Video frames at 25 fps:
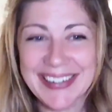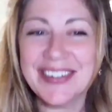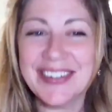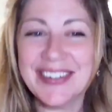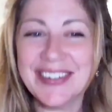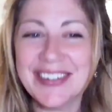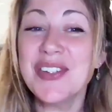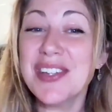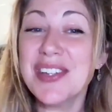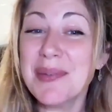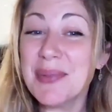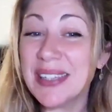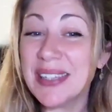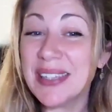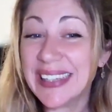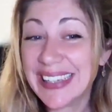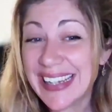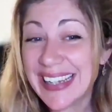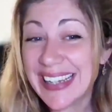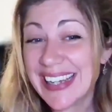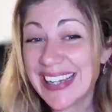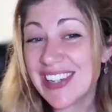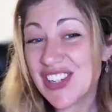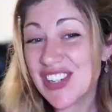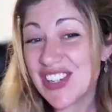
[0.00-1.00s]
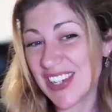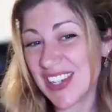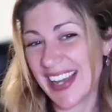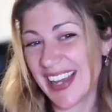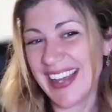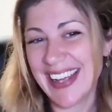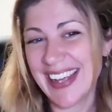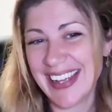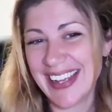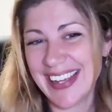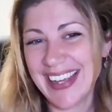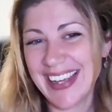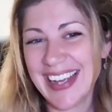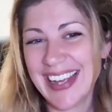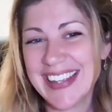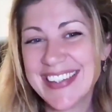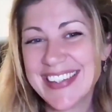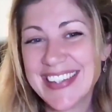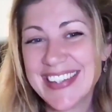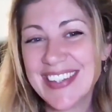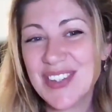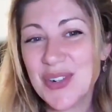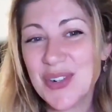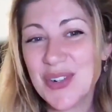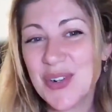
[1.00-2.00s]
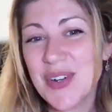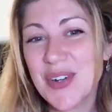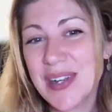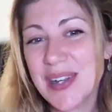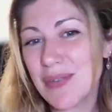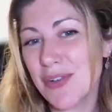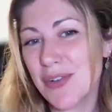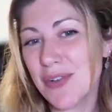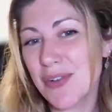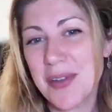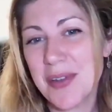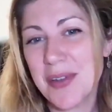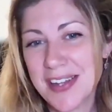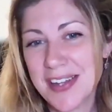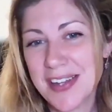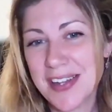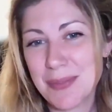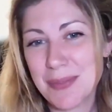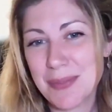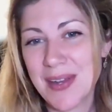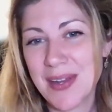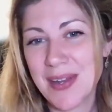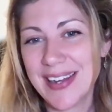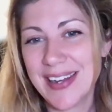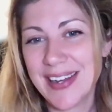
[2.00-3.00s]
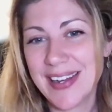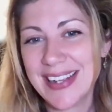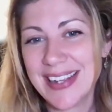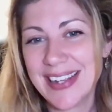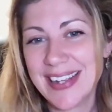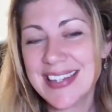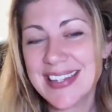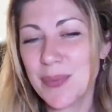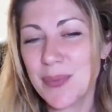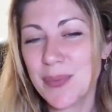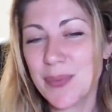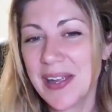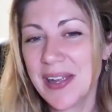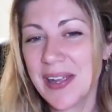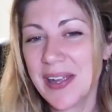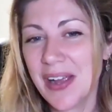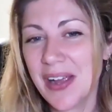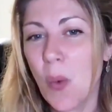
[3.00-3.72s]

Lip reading: Could you please share a story from your experience where